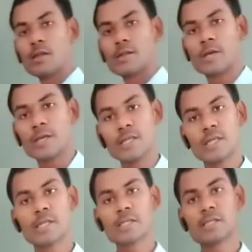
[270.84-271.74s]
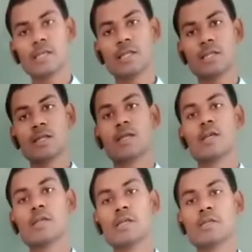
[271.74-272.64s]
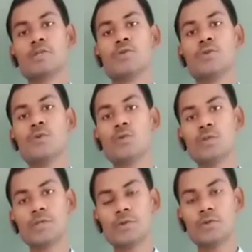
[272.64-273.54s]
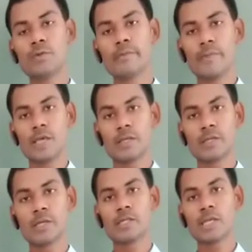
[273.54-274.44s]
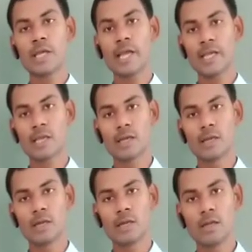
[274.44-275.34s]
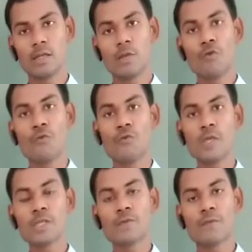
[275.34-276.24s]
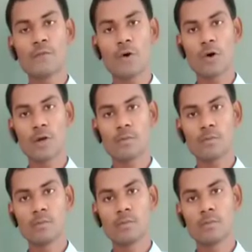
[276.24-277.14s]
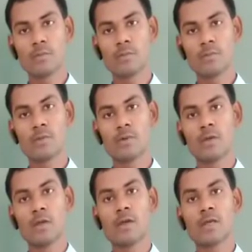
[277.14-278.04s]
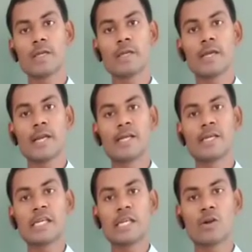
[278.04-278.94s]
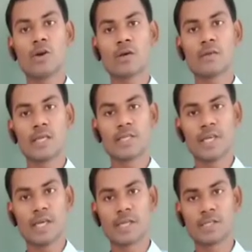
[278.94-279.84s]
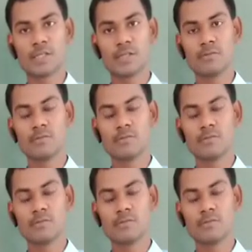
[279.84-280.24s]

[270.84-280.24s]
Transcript: the inner scale is used to measure the angle which form in anti-clockwise direction.